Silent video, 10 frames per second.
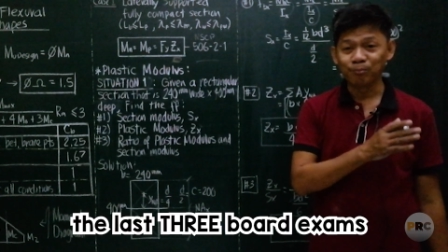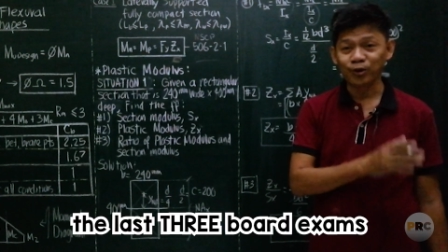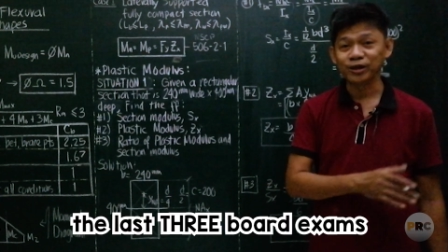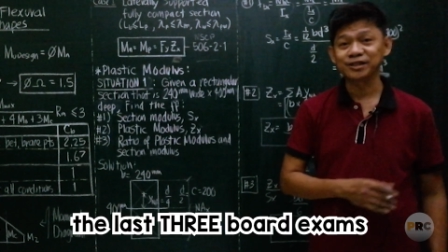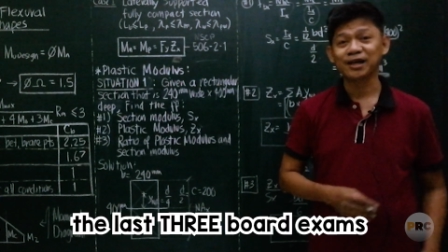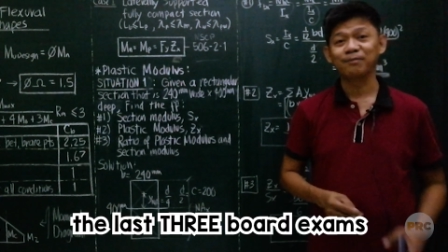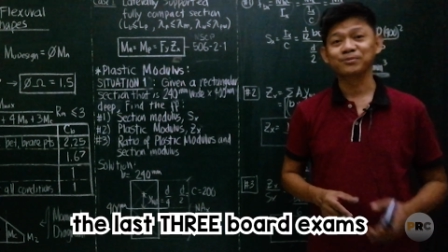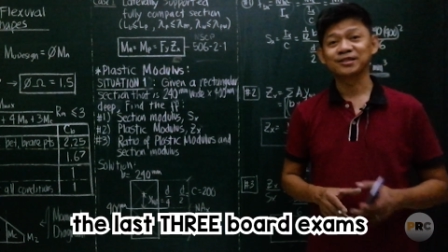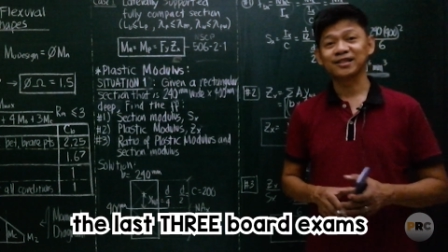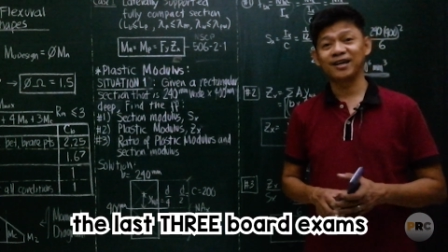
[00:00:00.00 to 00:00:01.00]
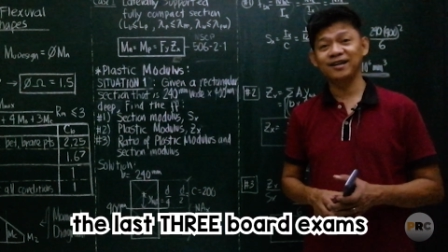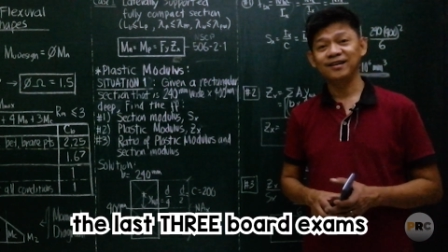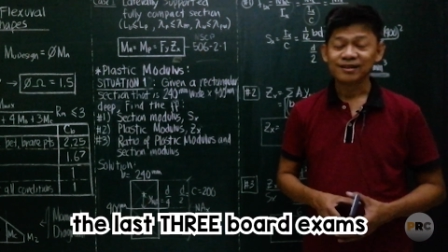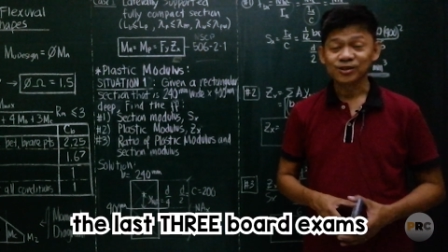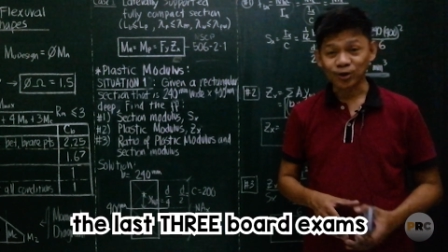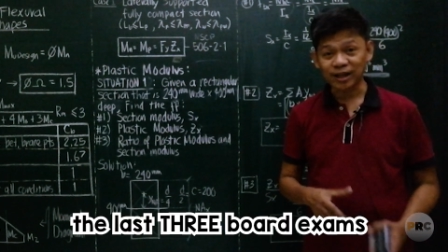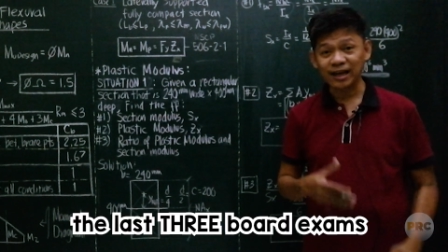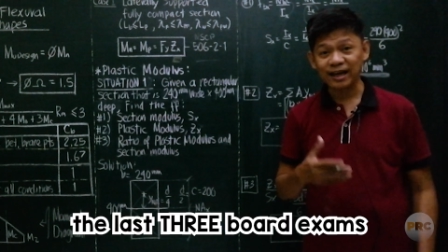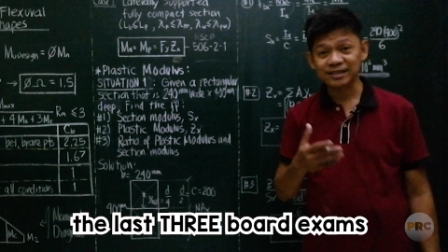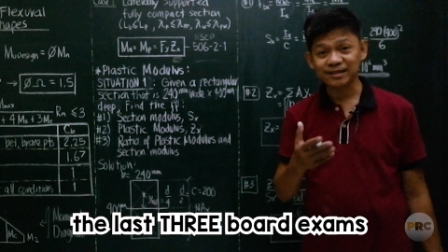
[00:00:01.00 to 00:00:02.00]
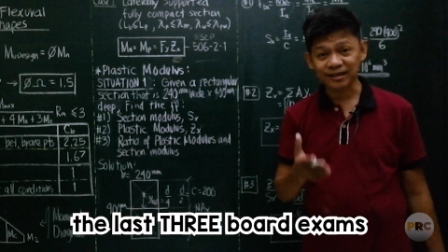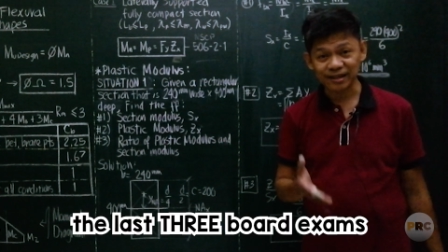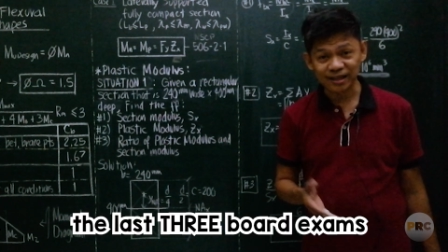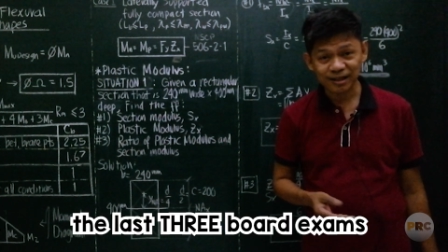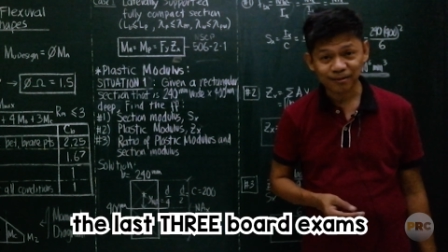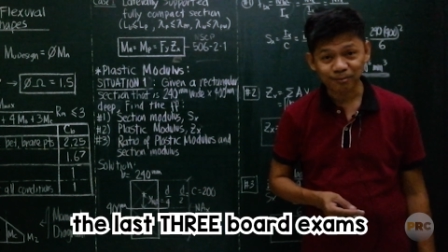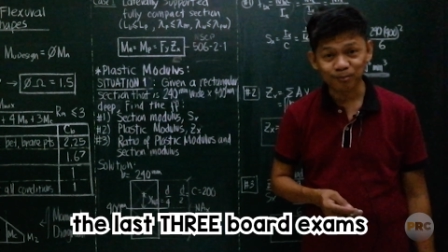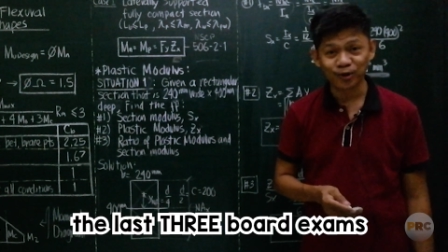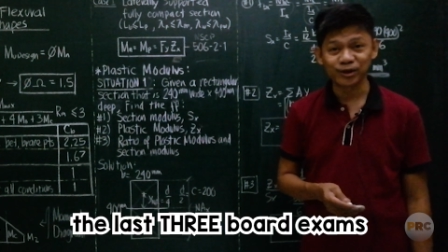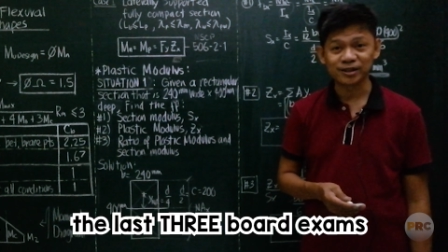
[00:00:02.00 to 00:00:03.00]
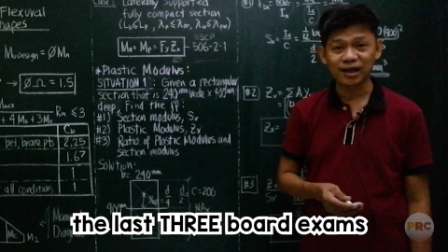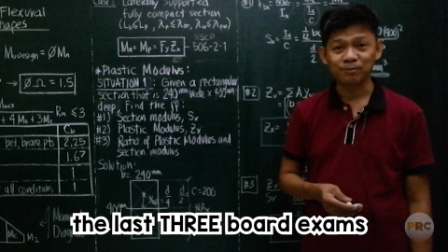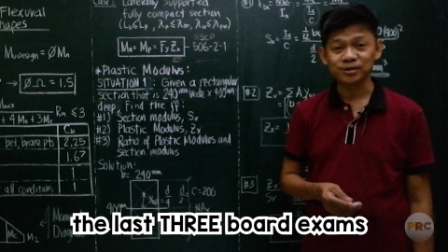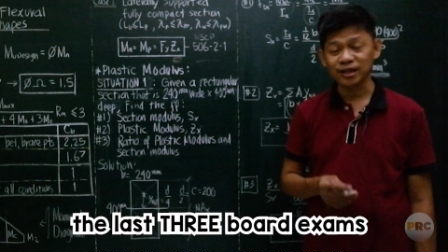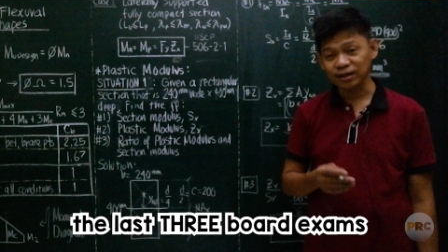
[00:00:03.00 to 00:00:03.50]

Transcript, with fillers: board exams. Okay? So the last three board exams.